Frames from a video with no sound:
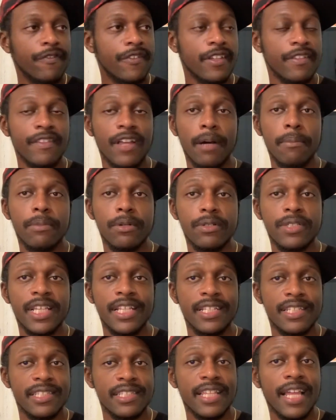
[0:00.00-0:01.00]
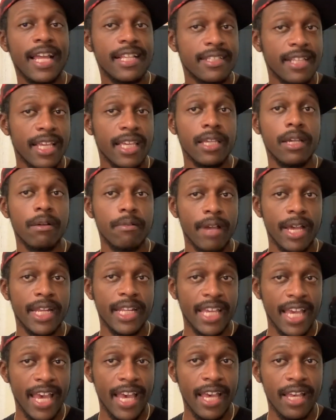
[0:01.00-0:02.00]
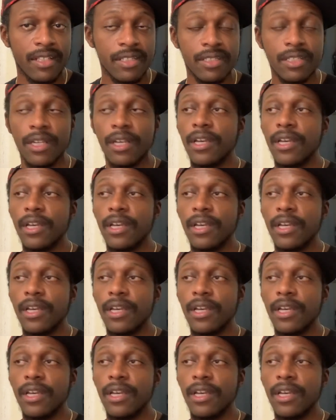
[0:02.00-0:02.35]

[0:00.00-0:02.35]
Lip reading: the numbers and the stats that he already has,